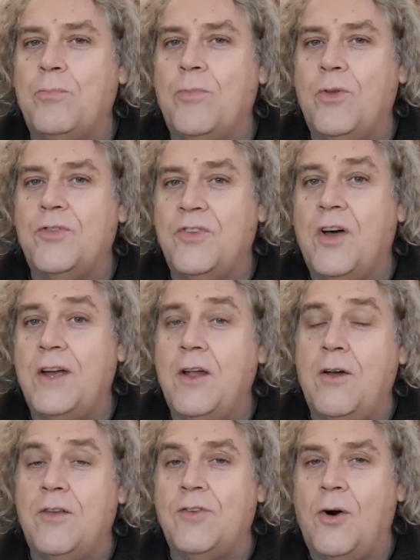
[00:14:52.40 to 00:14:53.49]
the site
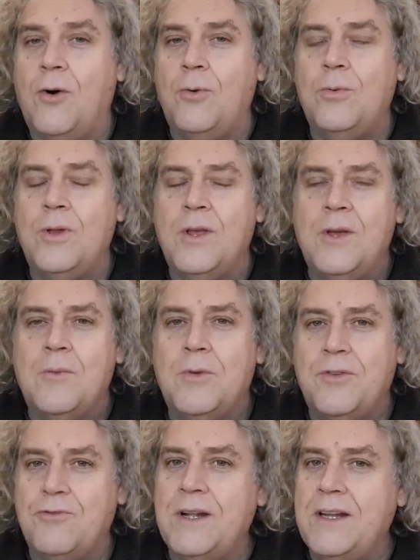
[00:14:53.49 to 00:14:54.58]
as a whole. But
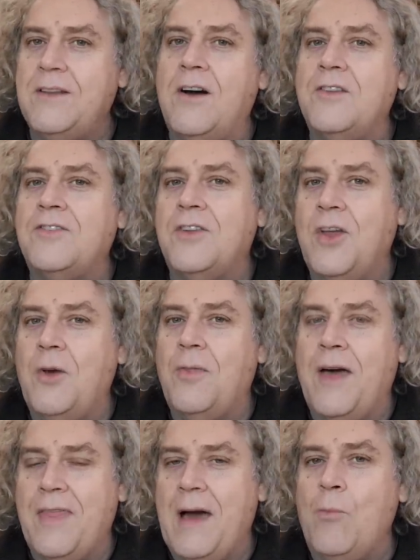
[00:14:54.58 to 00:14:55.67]
it's really nice to know
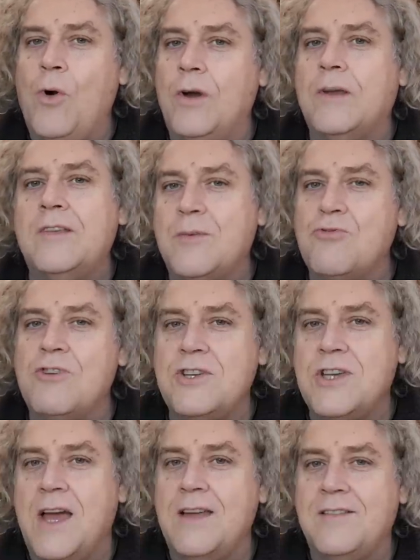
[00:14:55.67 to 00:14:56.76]
that that work is
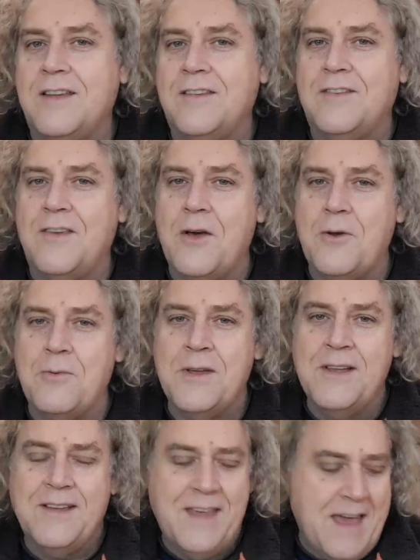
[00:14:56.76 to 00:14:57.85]
appreciated. So,
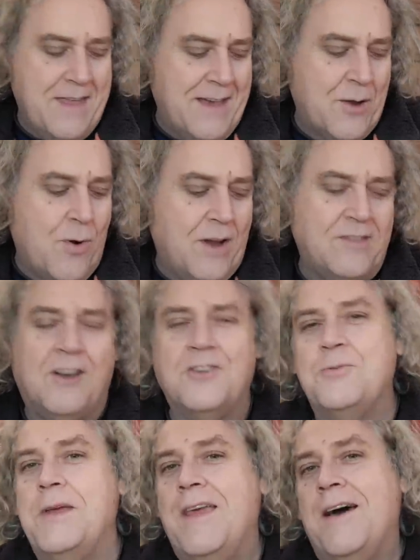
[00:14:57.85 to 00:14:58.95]
yeah, that quite
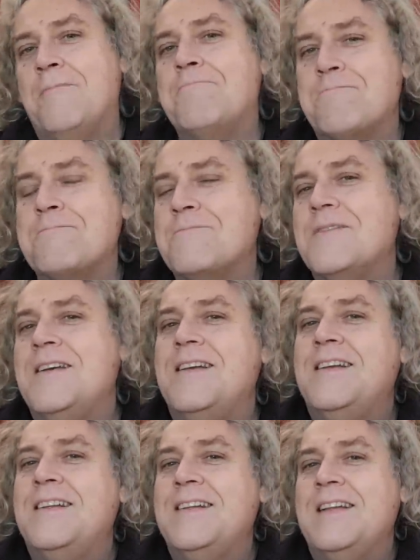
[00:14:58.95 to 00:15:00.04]
touched me, that.
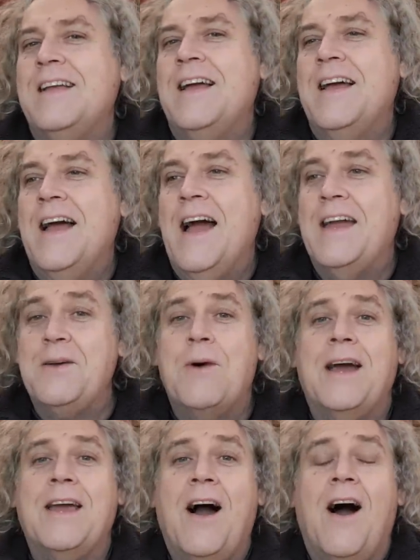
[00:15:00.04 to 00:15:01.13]

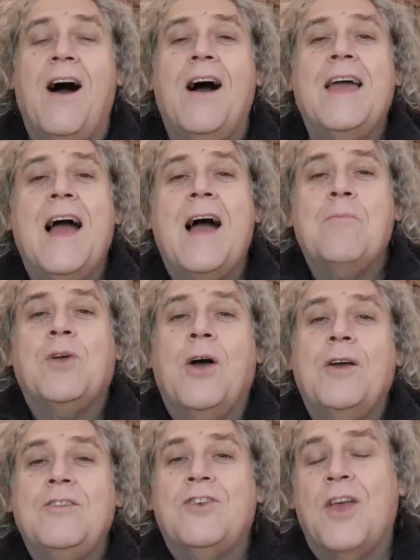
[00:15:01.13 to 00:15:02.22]
Anyway, I am
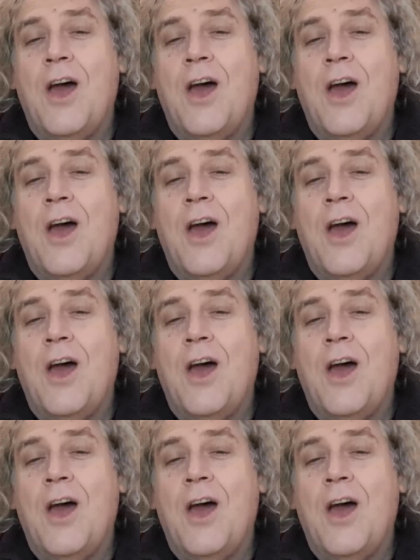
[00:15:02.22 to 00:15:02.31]
going to